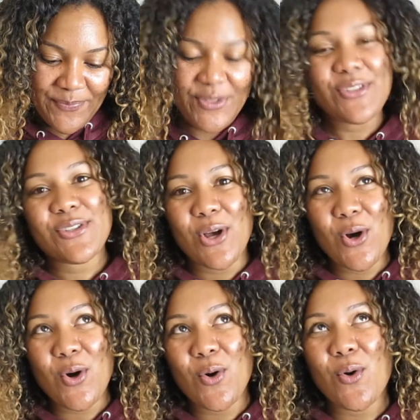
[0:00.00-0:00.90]

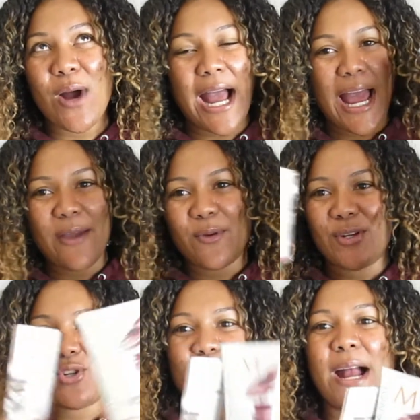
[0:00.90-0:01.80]
So I want
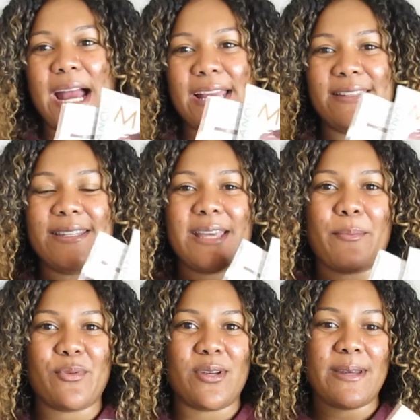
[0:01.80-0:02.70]
to try the
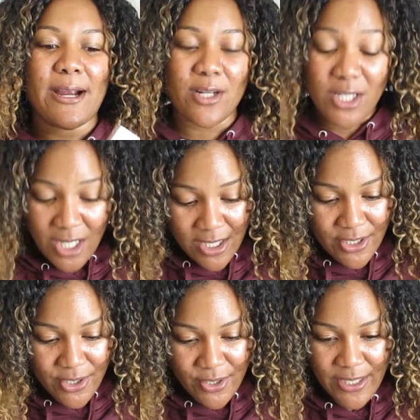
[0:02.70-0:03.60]
temporary hair
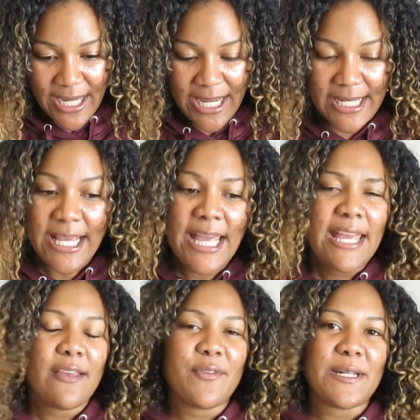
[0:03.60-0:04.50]
color, and
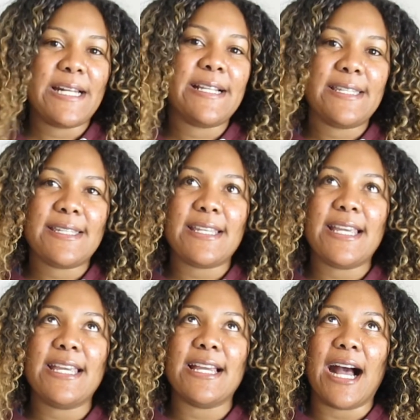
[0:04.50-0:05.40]
if you didn't
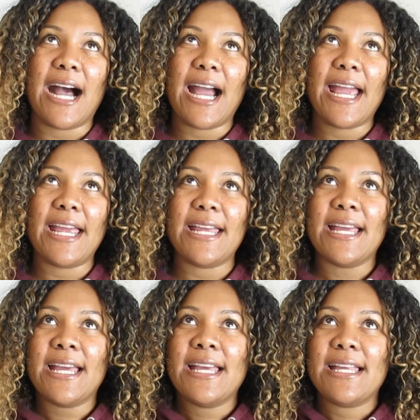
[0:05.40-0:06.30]
see, I
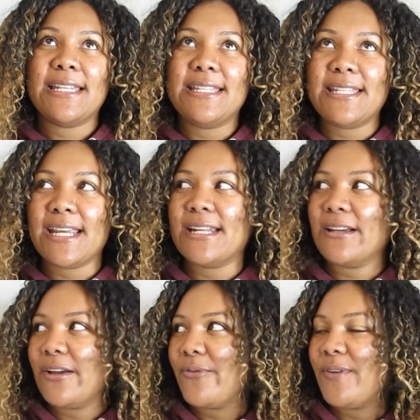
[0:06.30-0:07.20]
did
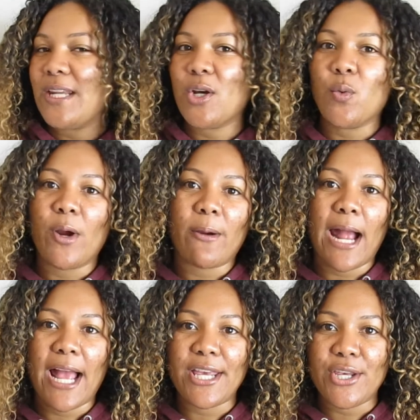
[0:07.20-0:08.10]
a video where
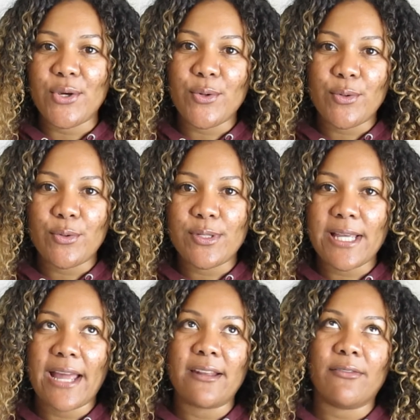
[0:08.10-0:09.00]
I use
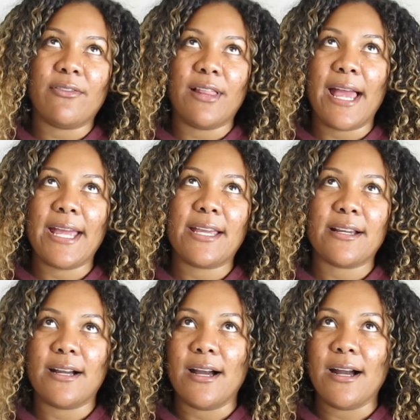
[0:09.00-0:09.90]
kind of like
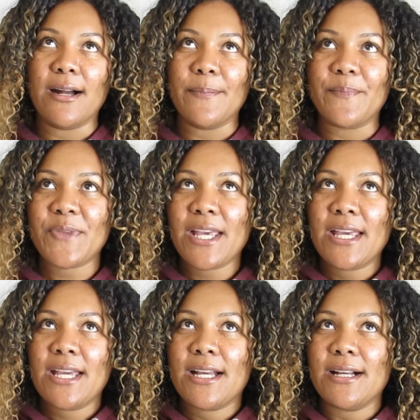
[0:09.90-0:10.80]

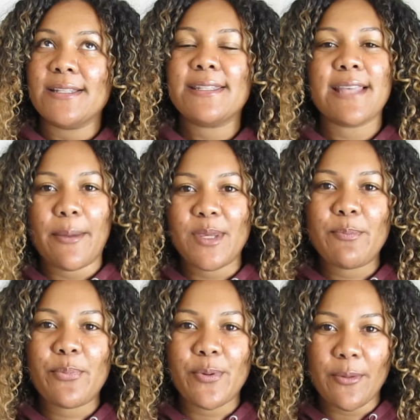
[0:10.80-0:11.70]
a
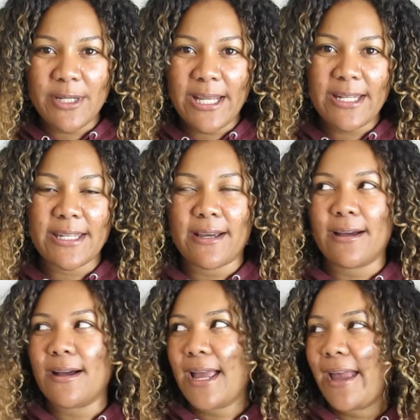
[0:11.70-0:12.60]
semi-permanent
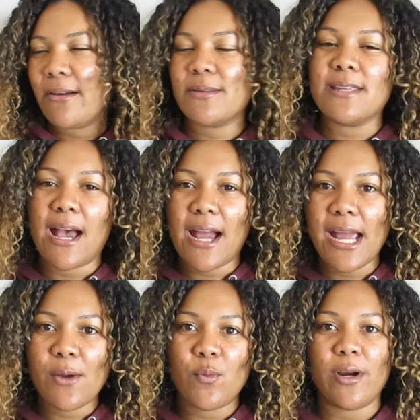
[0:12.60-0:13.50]
hair
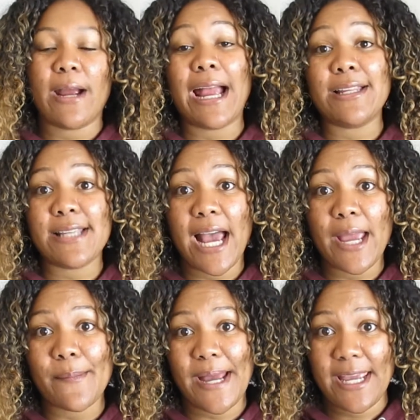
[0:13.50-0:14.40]
dye where I
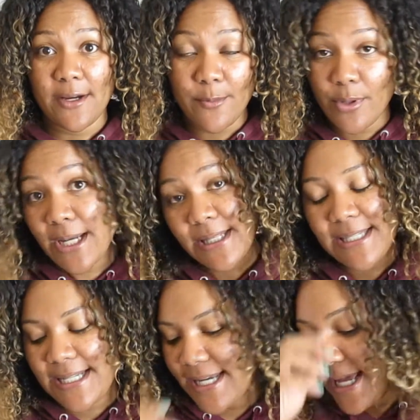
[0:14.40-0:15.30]
dye my hair
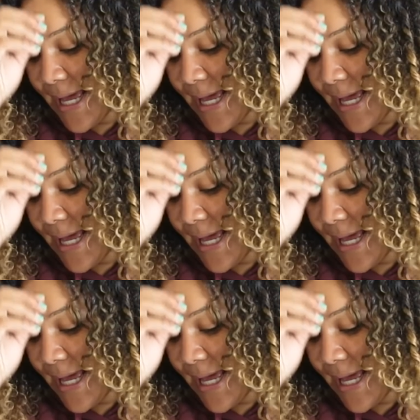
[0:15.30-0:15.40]
burgundy.